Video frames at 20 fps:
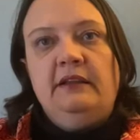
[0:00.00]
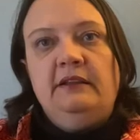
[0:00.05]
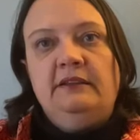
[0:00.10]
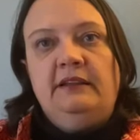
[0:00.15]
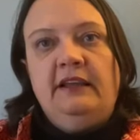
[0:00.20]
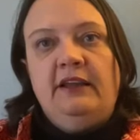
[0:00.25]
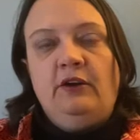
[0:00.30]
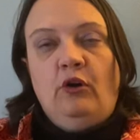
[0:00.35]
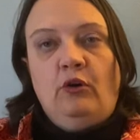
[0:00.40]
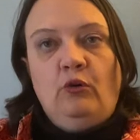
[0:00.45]

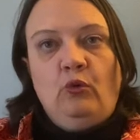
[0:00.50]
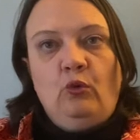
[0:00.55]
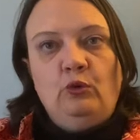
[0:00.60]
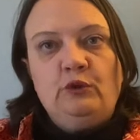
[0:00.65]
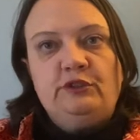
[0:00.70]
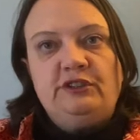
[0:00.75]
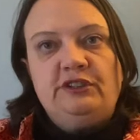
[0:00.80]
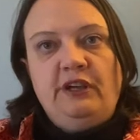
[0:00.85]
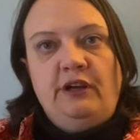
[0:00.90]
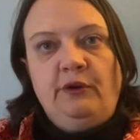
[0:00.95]
There are
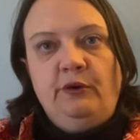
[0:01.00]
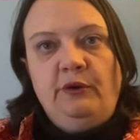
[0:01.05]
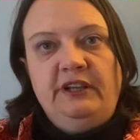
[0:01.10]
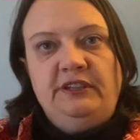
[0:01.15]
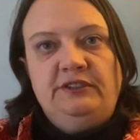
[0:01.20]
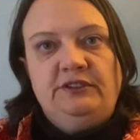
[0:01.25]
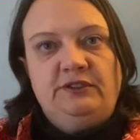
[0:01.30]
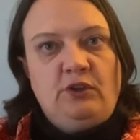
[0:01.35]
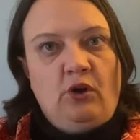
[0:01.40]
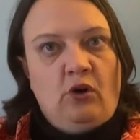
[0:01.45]
also
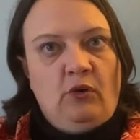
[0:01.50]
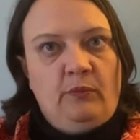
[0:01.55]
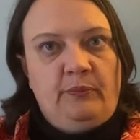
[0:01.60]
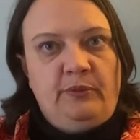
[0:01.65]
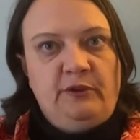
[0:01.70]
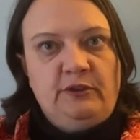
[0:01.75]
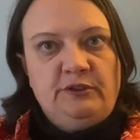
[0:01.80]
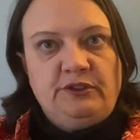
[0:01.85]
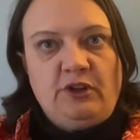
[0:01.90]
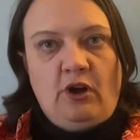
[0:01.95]

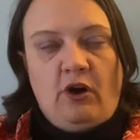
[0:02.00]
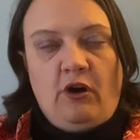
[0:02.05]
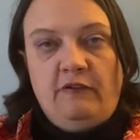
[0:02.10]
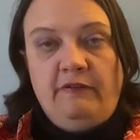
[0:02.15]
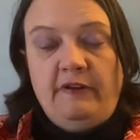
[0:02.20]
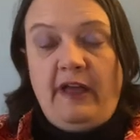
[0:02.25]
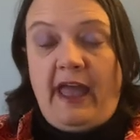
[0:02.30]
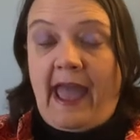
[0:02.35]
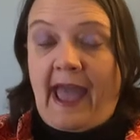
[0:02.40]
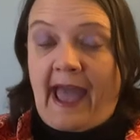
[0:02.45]
examples
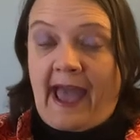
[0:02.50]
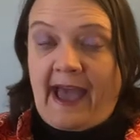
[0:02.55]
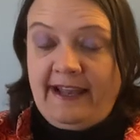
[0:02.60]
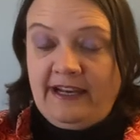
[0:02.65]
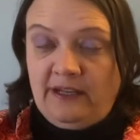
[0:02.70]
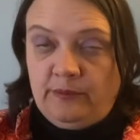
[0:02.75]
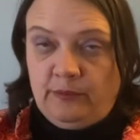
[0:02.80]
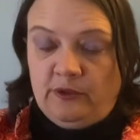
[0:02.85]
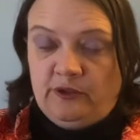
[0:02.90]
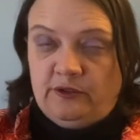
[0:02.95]
of
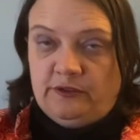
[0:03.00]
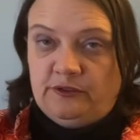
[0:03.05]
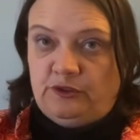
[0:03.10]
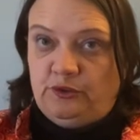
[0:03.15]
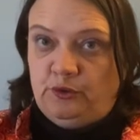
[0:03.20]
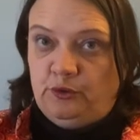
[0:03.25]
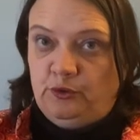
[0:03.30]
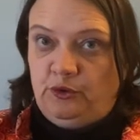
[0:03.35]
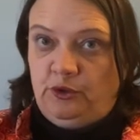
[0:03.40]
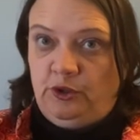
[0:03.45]
animals
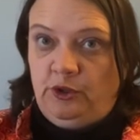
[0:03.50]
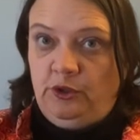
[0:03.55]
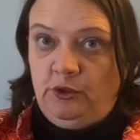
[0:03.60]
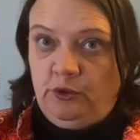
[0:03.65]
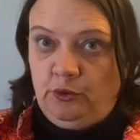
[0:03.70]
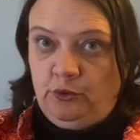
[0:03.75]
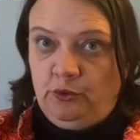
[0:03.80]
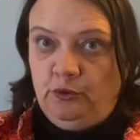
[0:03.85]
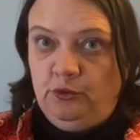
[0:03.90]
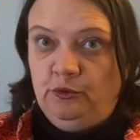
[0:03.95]
who
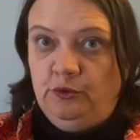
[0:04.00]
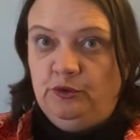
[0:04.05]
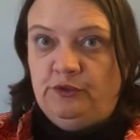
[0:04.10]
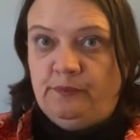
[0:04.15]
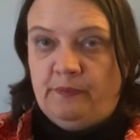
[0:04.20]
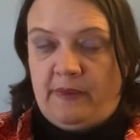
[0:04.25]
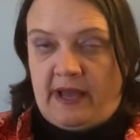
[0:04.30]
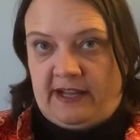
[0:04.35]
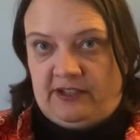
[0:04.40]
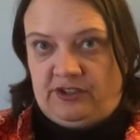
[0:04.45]
use
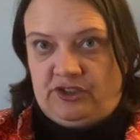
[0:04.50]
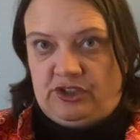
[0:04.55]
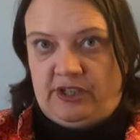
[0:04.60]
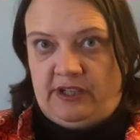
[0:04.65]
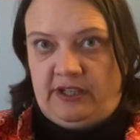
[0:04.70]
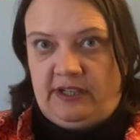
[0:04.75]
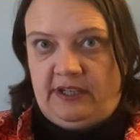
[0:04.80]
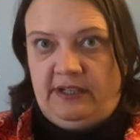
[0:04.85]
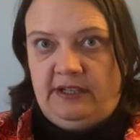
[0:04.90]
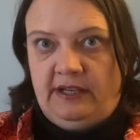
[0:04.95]

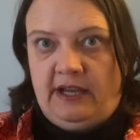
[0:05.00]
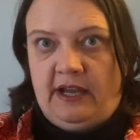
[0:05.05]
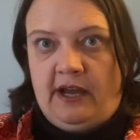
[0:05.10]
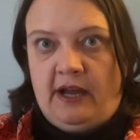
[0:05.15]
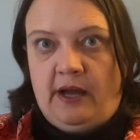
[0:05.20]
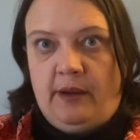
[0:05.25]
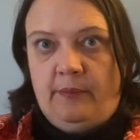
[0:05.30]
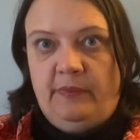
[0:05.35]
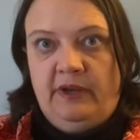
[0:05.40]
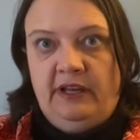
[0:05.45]
magic.
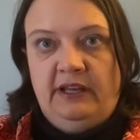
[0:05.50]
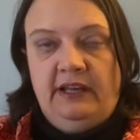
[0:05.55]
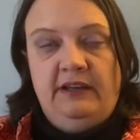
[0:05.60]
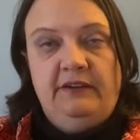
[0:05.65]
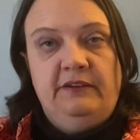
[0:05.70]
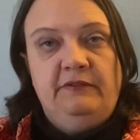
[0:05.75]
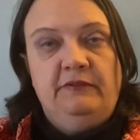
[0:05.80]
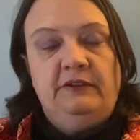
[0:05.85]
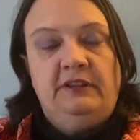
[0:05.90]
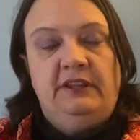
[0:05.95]

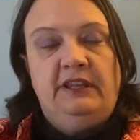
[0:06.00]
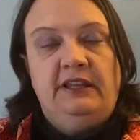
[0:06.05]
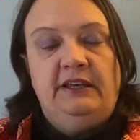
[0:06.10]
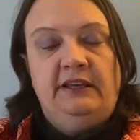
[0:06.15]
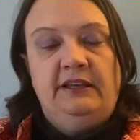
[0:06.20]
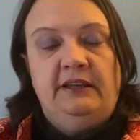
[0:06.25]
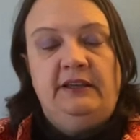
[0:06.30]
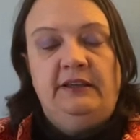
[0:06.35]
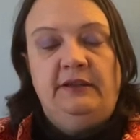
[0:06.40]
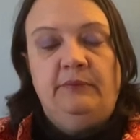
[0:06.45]

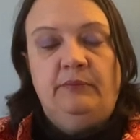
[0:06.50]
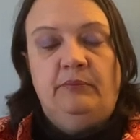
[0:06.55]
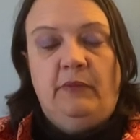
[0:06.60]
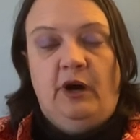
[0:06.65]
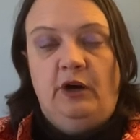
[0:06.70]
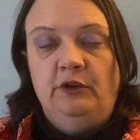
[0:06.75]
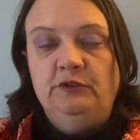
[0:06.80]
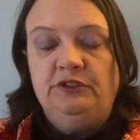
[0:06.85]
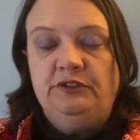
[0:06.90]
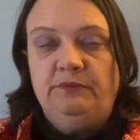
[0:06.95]
The
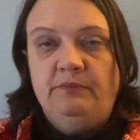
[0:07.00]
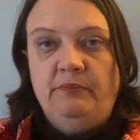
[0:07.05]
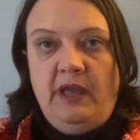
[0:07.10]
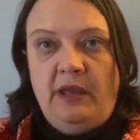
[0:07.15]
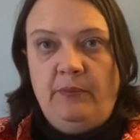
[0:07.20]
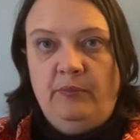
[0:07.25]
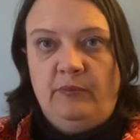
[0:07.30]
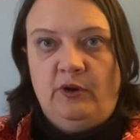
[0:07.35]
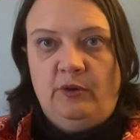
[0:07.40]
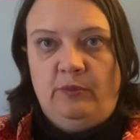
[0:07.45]
most
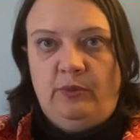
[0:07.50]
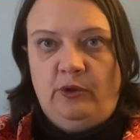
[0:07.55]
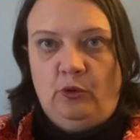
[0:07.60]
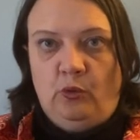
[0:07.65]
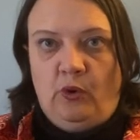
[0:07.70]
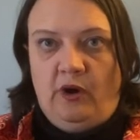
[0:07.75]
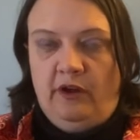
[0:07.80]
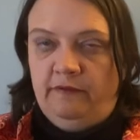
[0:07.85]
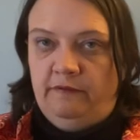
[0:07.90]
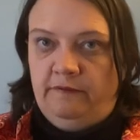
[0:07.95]
memorable
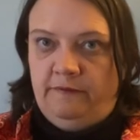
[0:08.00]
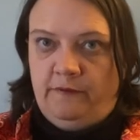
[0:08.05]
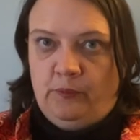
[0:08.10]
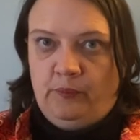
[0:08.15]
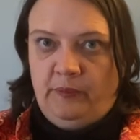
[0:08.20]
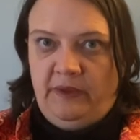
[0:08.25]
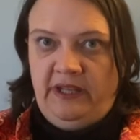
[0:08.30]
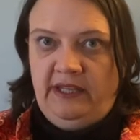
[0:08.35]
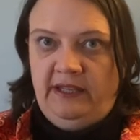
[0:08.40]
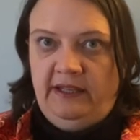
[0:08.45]
one for
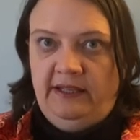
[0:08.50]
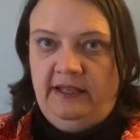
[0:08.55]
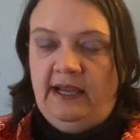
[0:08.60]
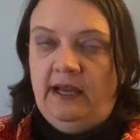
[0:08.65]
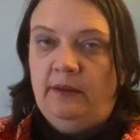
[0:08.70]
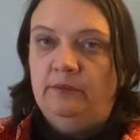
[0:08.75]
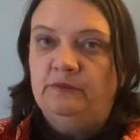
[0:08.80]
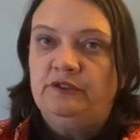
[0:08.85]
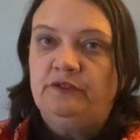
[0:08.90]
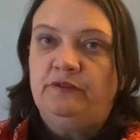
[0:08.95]
me
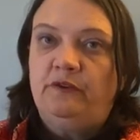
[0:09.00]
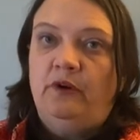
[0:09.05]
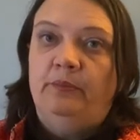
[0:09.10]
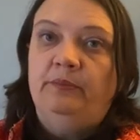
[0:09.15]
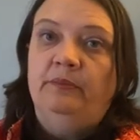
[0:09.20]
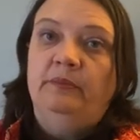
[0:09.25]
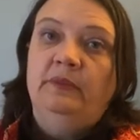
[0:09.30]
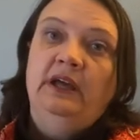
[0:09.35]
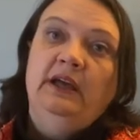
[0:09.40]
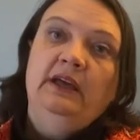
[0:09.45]
comes from